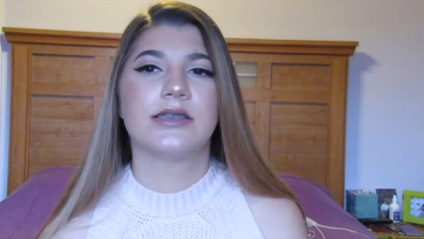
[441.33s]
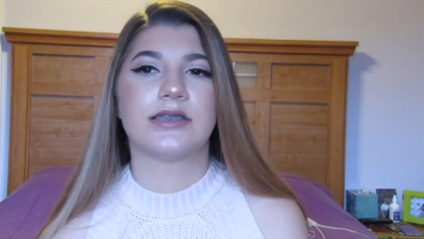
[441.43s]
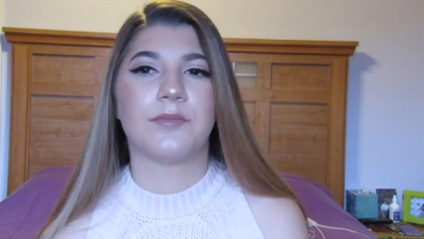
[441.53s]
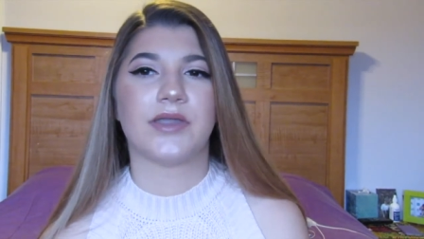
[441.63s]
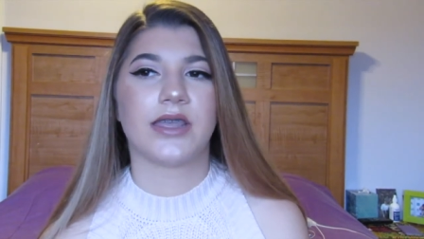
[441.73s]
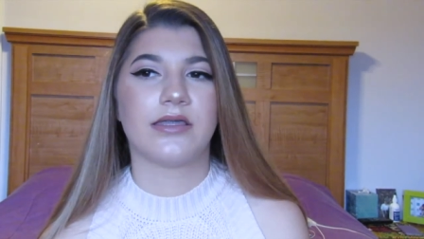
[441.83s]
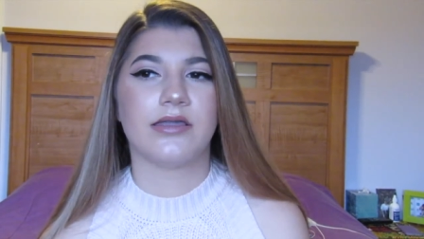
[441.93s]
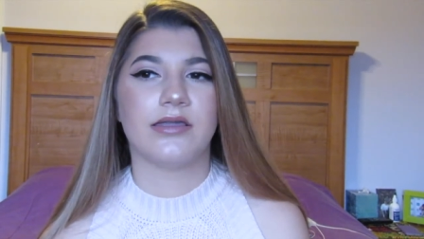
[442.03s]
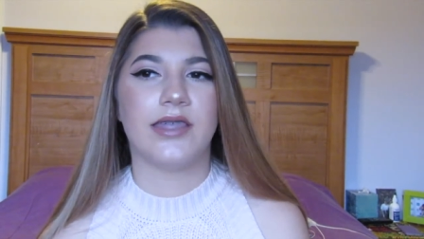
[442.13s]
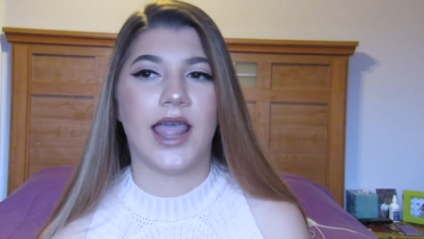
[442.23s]

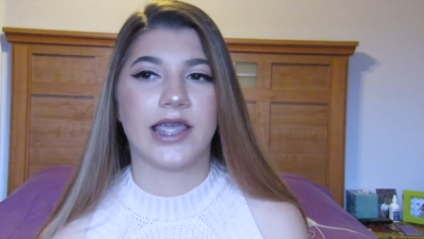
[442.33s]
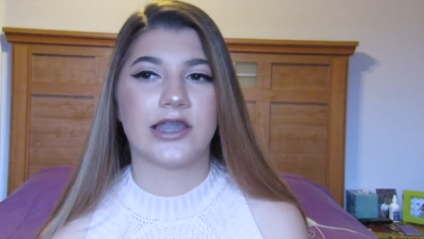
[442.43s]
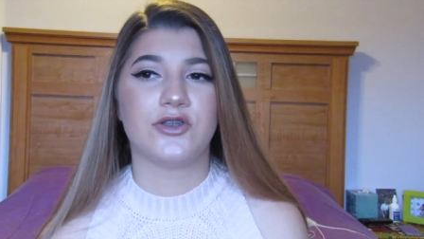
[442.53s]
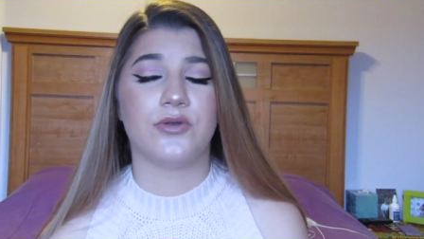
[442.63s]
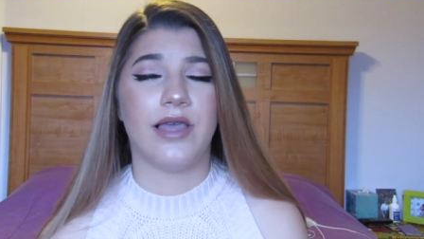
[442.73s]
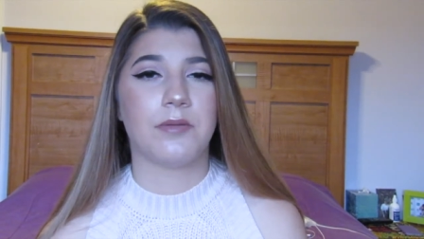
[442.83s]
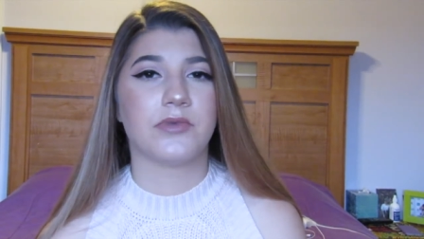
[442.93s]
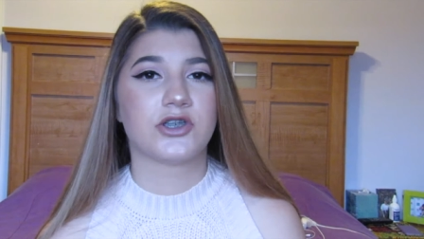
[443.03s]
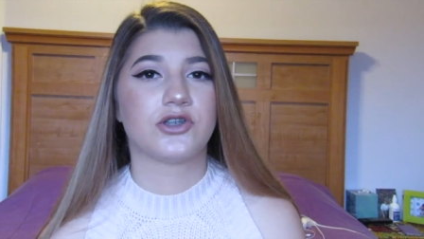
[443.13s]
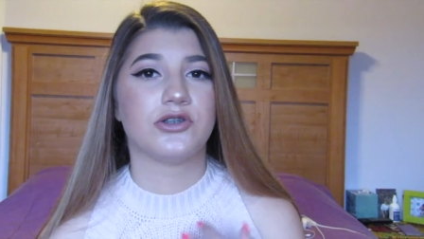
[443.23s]
something that can do that
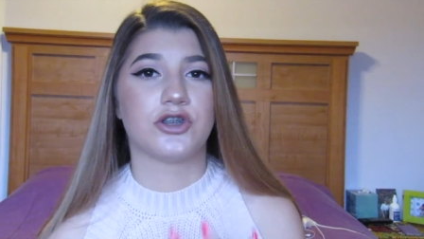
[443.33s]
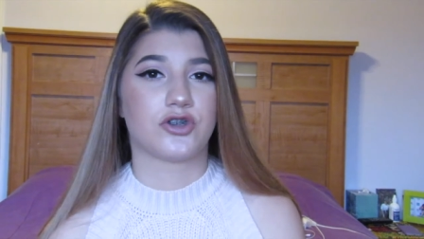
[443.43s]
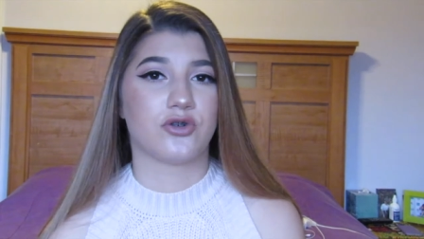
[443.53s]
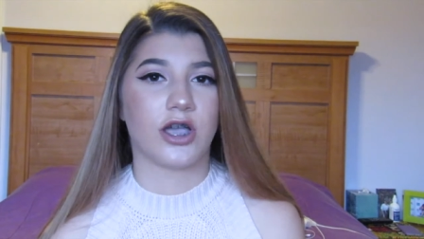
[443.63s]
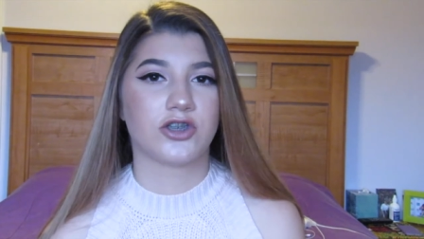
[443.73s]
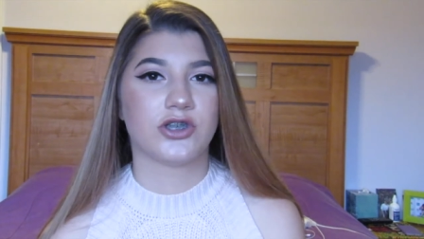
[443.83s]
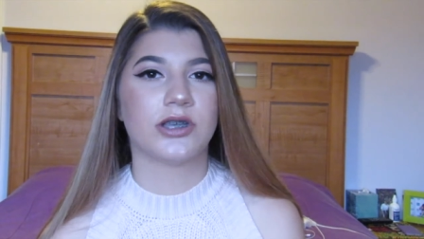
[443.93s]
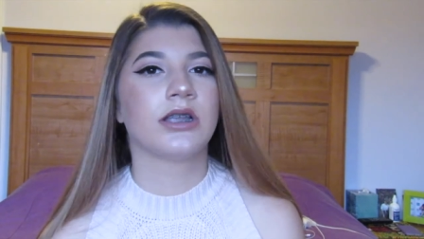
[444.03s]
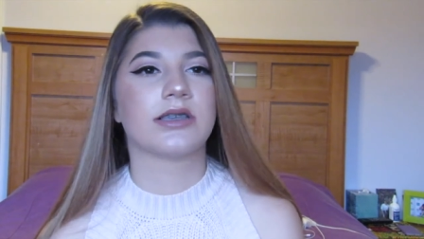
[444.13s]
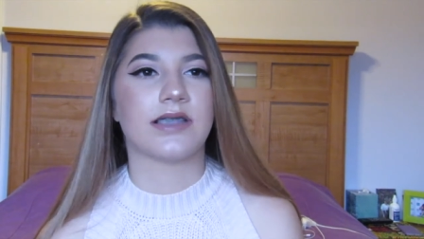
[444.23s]
much
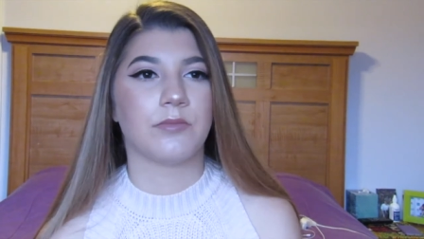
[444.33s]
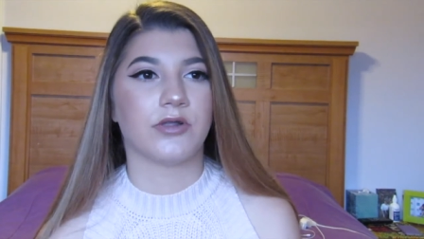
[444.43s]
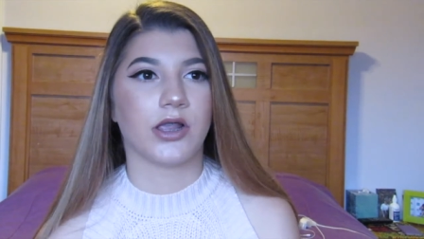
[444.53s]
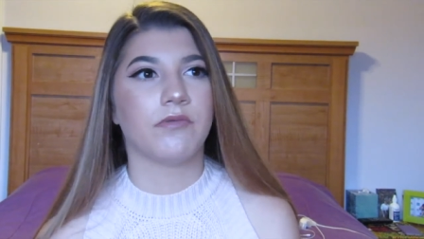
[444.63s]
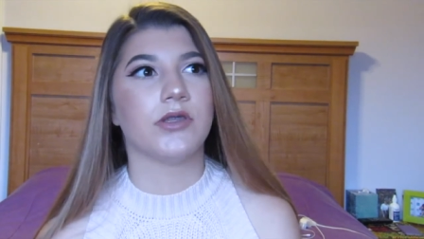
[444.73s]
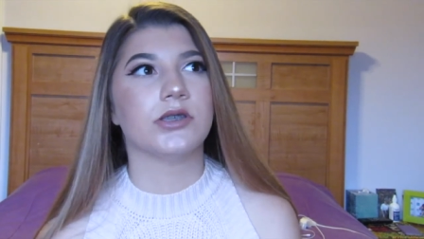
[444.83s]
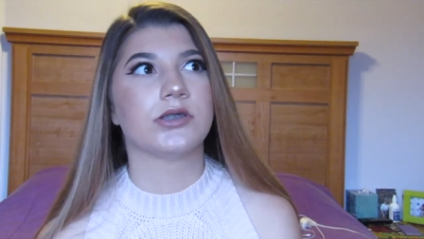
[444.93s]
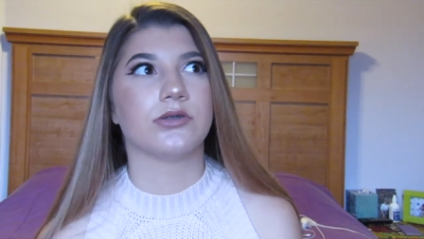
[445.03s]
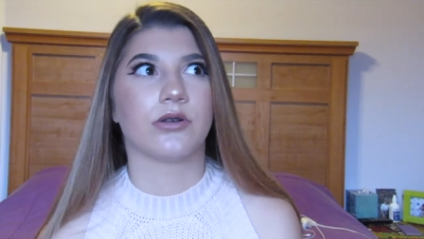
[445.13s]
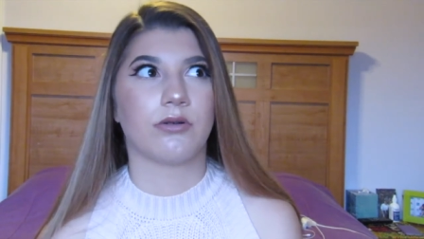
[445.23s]
destruction because I believe these
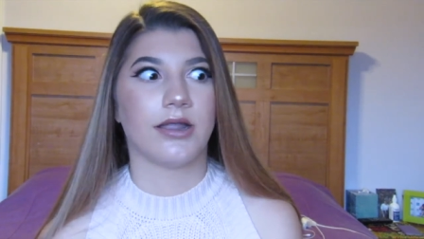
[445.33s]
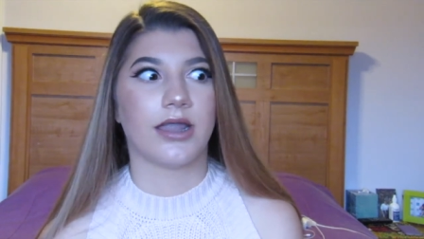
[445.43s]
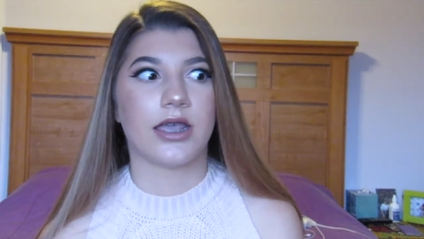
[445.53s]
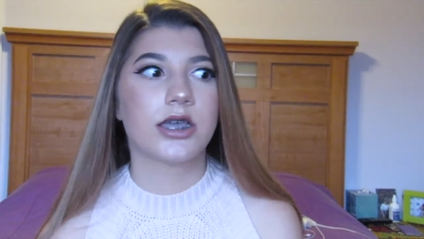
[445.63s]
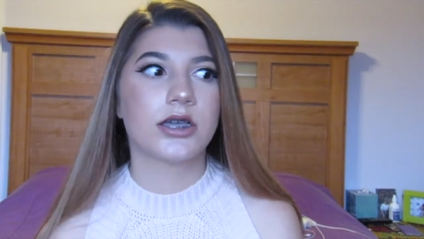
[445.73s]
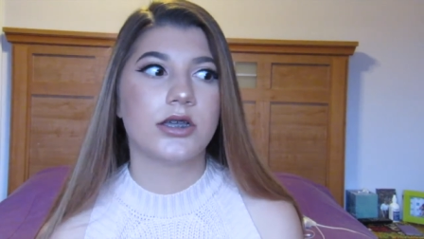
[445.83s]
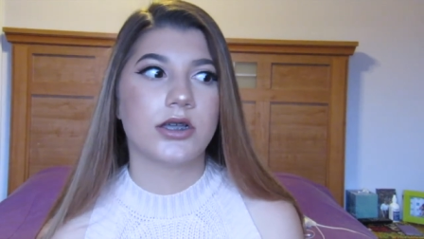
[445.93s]
shoot around like